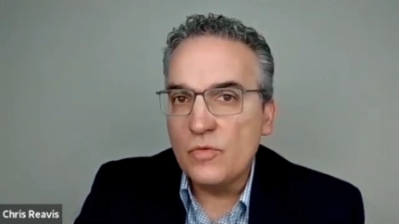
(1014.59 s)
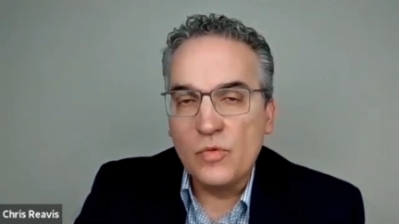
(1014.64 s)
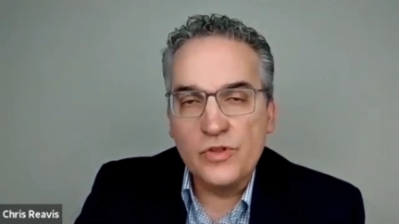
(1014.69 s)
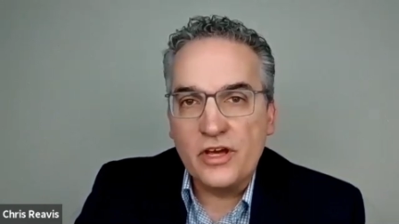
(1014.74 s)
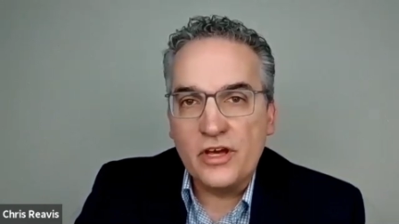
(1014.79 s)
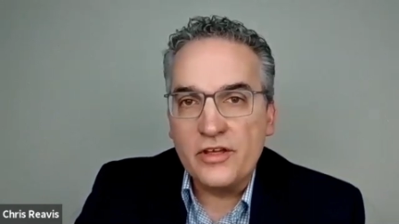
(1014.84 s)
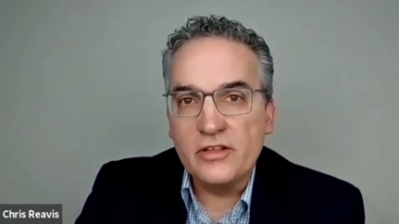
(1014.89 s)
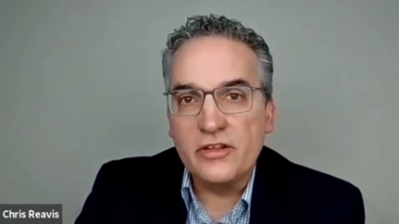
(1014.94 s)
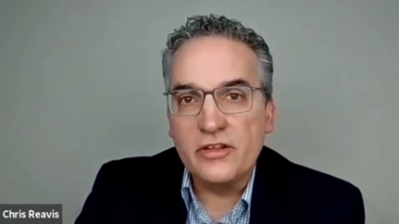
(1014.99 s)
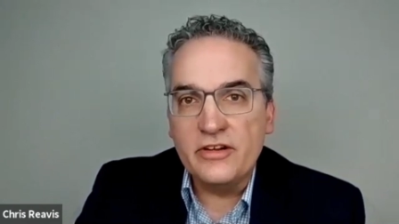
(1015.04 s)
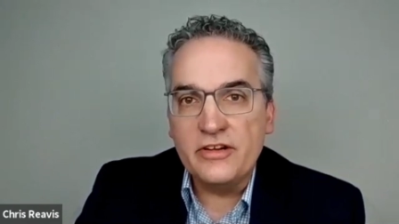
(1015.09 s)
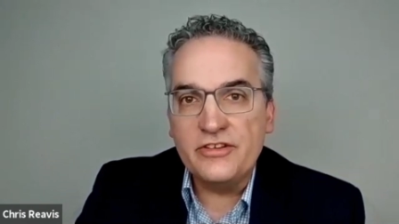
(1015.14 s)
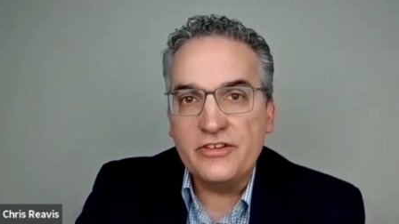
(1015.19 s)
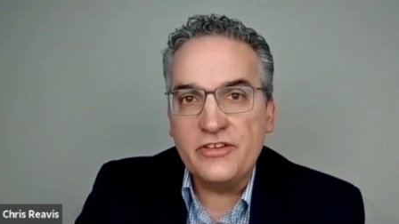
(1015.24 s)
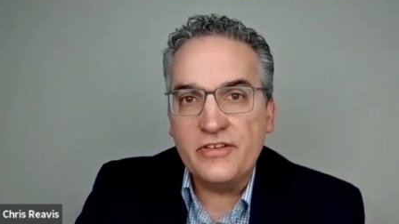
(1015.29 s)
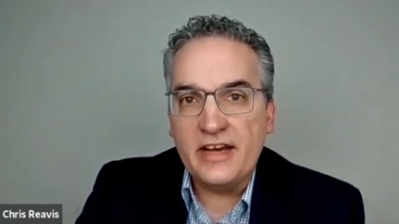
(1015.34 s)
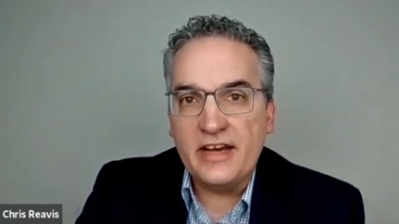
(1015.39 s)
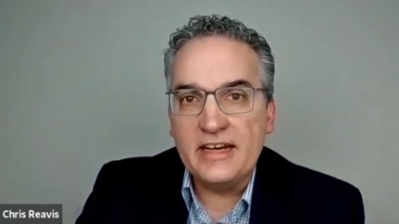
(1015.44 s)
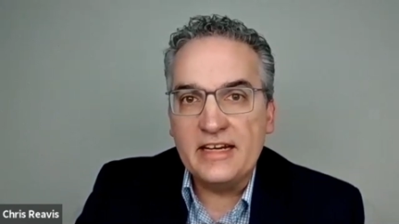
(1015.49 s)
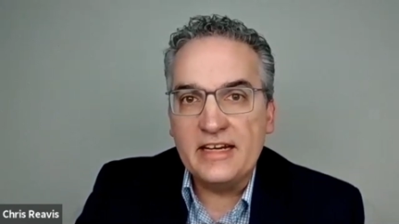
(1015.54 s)
with all the
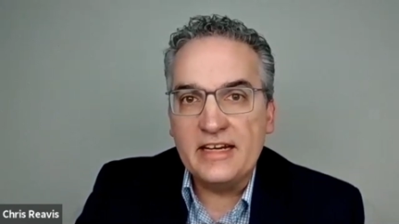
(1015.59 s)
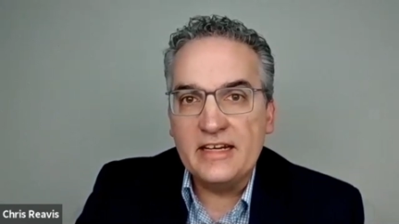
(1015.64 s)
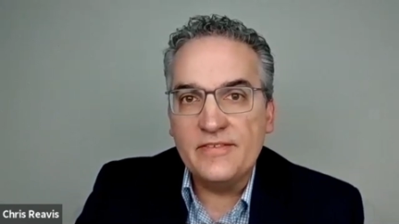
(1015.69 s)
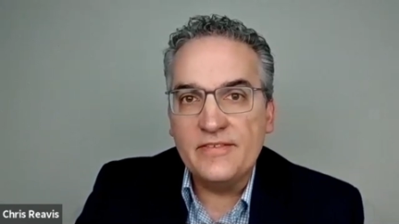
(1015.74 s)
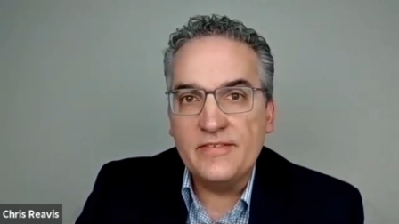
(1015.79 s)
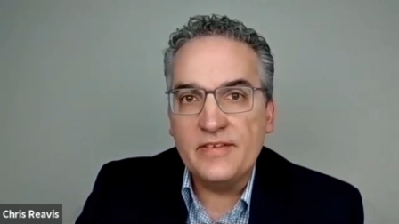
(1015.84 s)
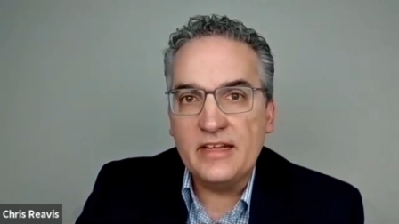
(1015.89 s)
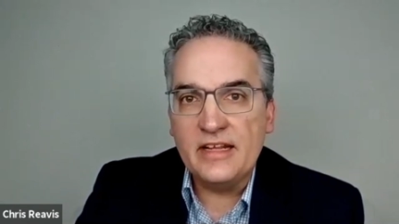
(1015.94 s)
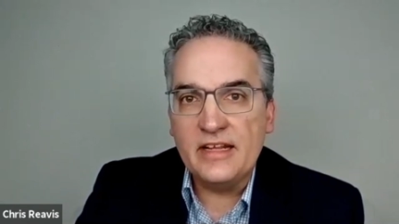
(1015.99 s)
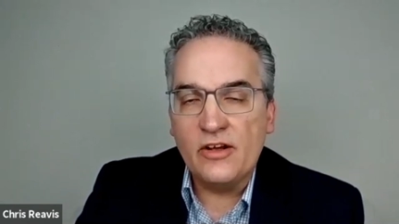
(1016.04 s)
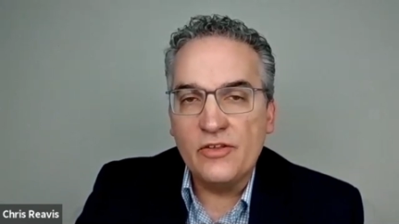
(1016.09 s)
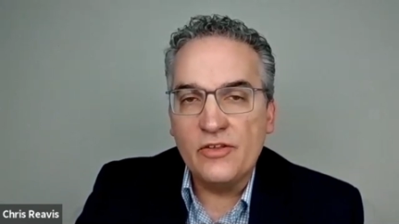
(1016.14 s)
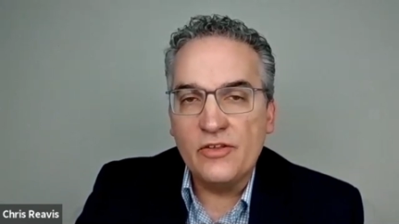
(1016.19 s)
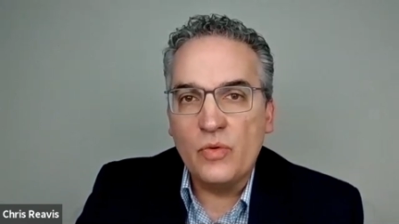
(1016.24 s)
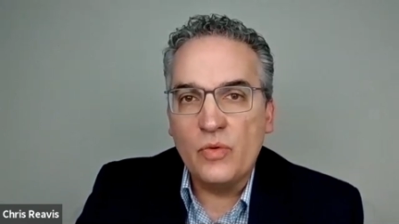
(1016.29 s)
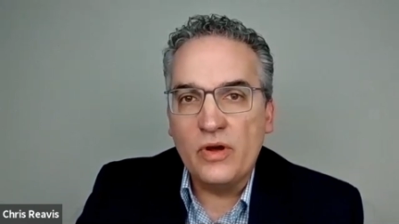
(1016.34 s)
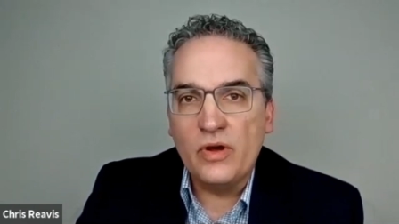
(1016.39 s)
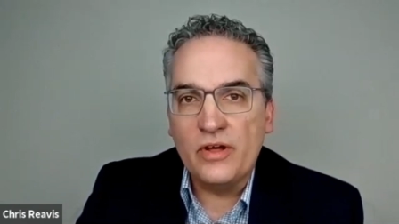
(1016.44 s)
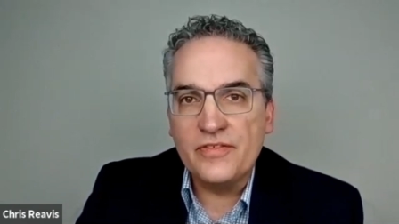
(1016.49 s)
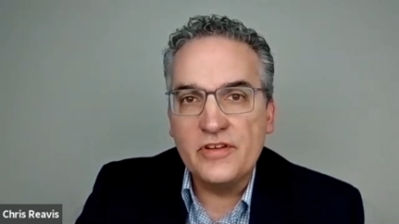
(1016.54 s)
learnings you have and all
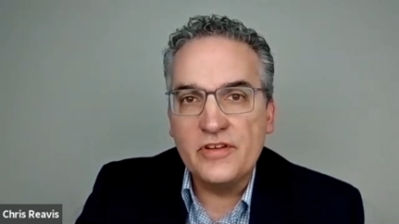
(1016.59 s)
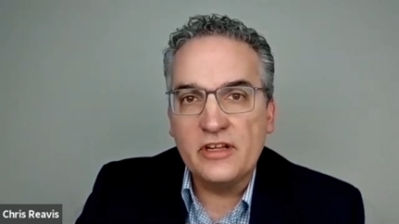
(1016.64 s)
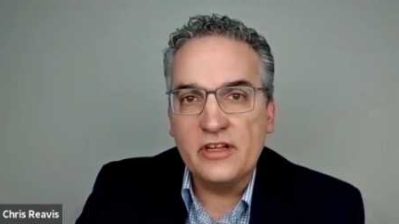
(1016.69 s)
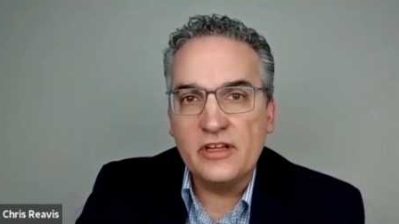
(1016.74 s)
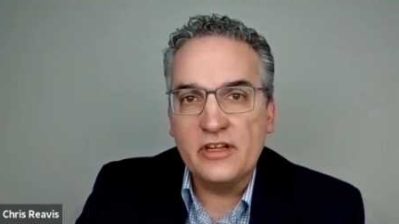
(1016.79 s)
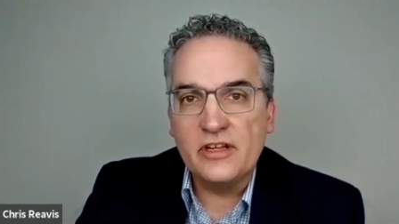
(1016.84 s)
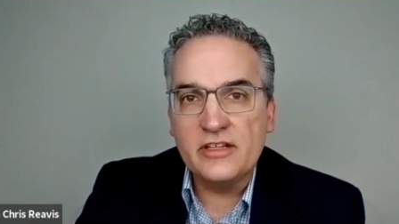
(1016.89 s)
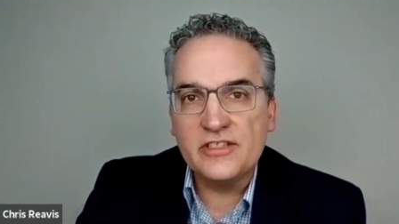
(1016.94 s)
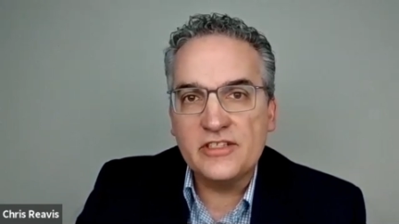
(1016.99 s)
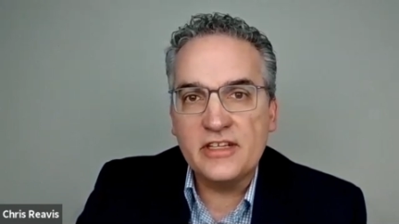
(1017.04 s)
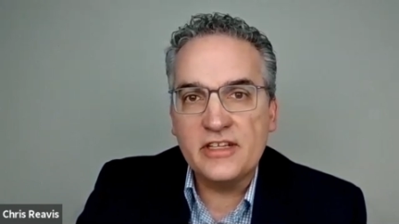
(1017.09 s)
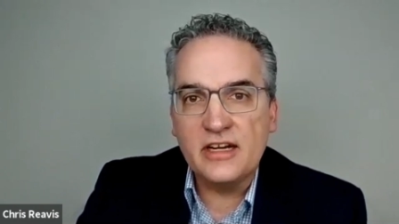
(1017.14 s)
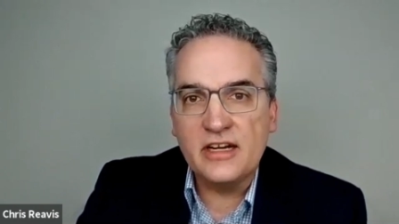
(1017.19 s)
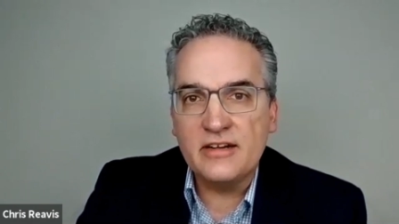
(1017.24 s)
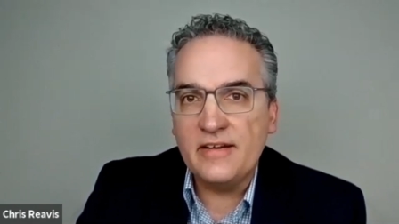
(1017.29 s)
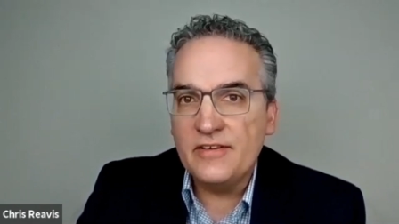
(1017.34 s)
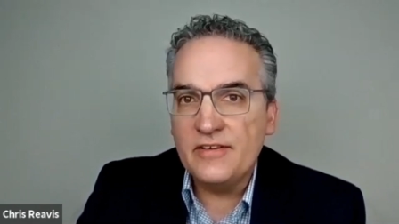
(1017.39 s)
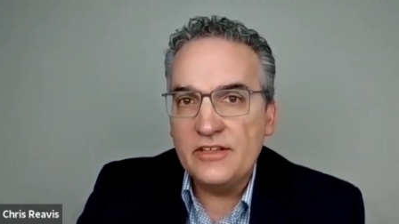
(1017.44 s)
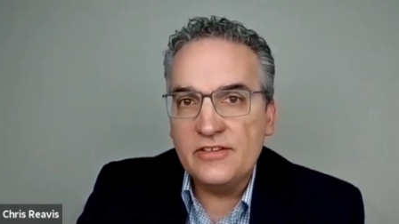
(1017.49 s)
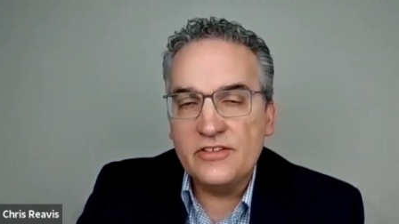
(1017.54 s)
the wealth of knowledge that's
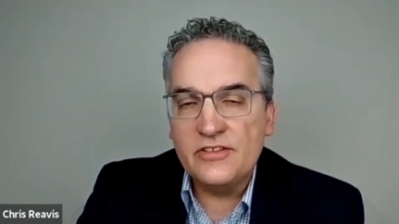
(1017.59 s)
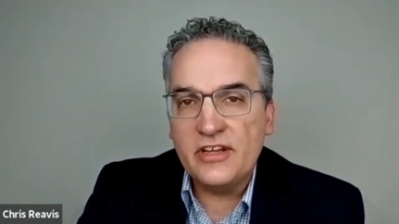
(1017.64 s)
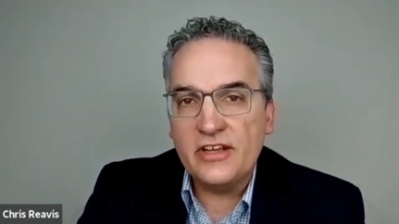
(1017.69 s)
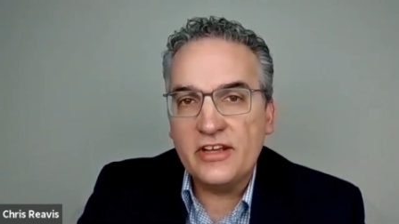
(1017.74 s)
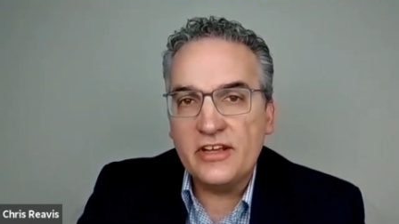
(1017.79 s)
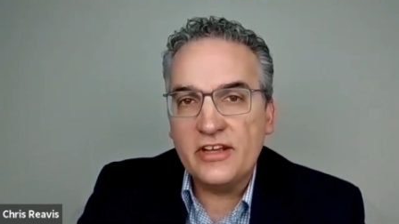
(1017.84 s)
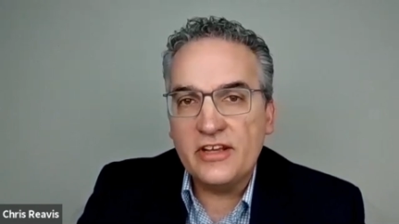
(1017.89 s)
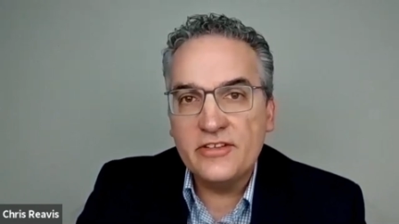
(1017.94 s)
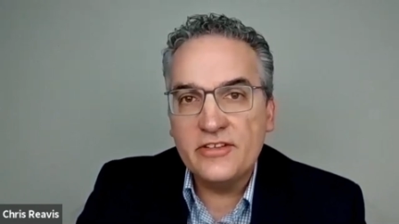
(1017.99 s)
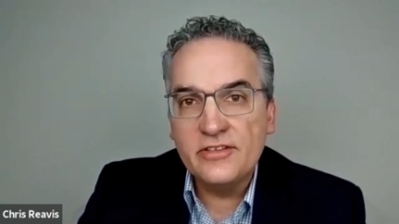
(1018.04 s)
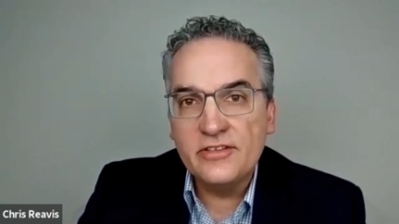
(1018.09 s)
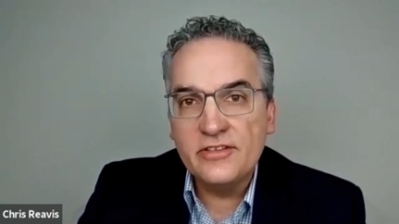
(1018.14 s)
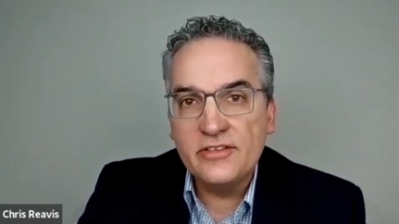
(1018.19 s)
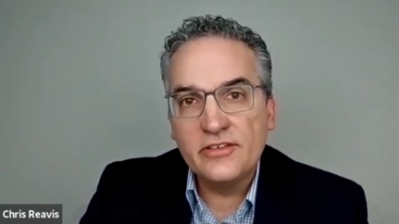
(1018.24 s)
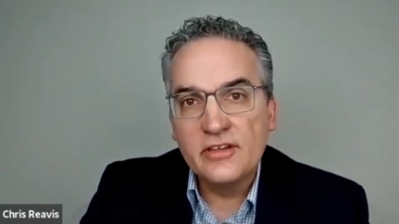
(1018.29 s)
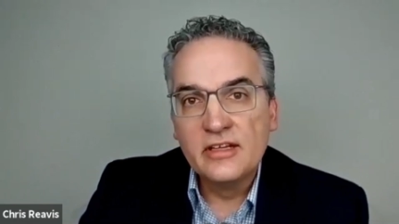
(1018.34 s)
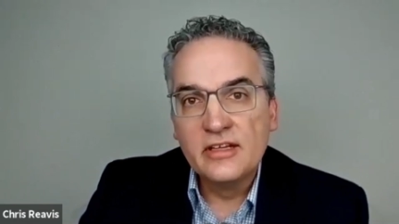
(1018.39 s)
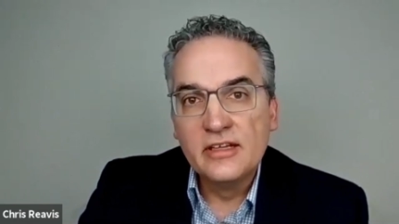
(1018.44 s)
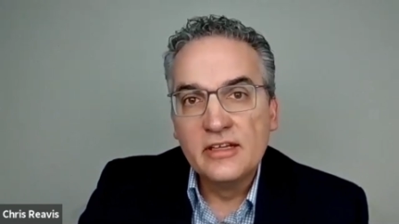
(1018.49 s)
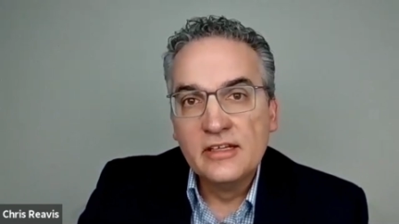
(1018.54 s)
there? You have any
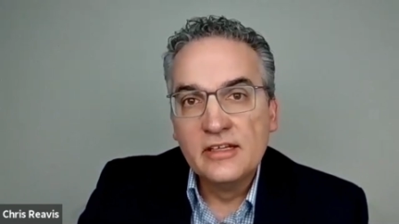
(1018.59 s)
suggestions?